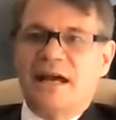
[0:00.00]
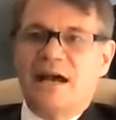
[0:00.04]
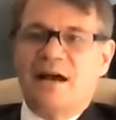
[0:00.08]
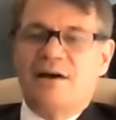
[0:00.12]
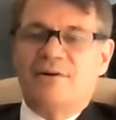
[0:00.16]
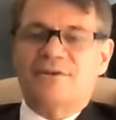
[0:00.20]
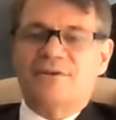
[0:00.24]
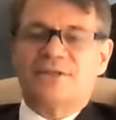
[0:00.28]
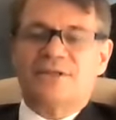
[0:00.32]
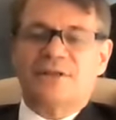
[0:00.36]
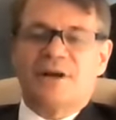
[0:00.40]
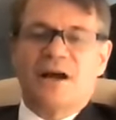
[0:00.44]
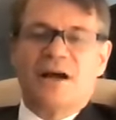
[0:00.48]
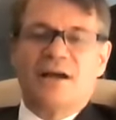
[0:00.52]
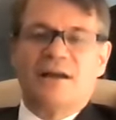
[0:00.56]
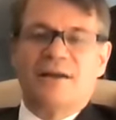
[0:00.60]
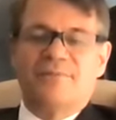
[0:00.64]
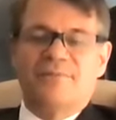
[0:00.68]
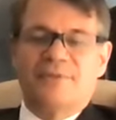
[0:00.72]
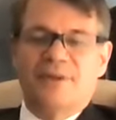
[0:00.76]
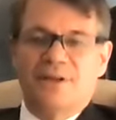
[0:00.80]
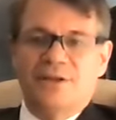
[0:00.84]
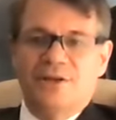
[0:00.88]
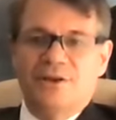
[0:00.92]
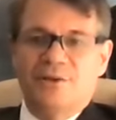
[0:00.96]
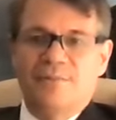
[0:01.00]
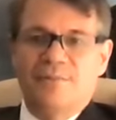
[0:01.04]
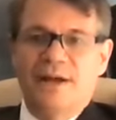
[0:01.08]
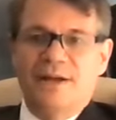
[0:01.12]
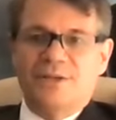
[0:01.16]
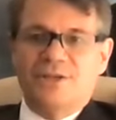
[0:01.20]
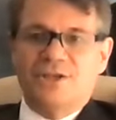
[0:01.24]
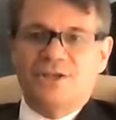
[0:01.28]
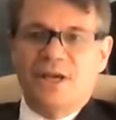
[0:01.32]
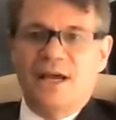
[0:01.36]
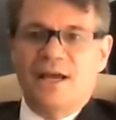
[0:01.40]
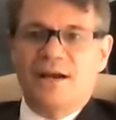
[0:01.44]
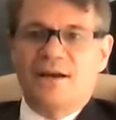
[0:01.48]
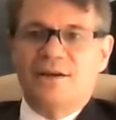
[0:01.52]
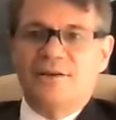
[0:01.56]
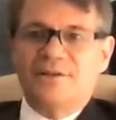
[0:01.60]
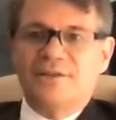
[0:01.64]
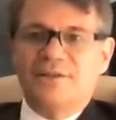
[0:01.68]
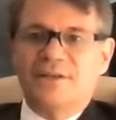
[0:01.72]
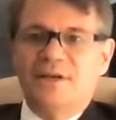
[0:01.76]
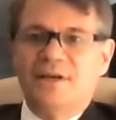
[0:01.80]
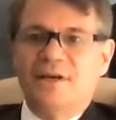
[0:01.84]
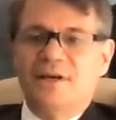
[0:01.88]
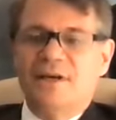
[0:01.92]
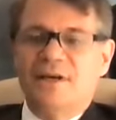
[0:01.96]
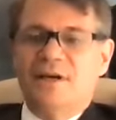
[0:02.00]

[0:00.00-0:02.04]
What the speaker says: outside of the Neomed channels.